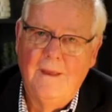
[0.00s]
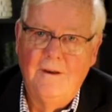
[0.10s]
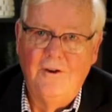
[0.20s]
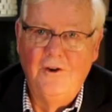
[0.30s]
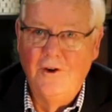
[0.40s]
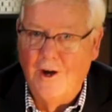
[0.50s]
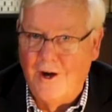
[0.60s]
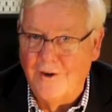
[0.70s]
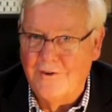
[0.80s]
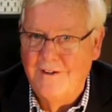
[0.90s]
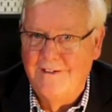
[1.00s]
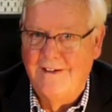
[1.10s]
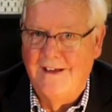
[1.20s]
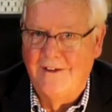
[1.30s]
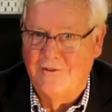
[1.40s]
Not
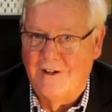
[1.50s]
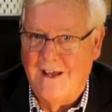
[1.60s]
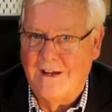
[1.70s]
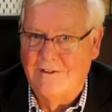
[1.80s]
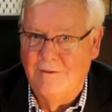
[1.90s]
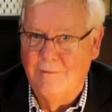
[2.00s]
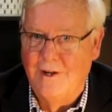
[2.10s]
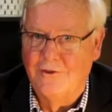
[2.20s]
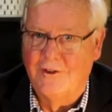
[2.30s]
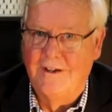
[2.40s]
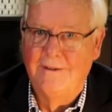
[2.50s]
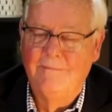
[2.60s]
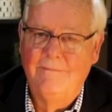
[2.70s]
as an act of mercy,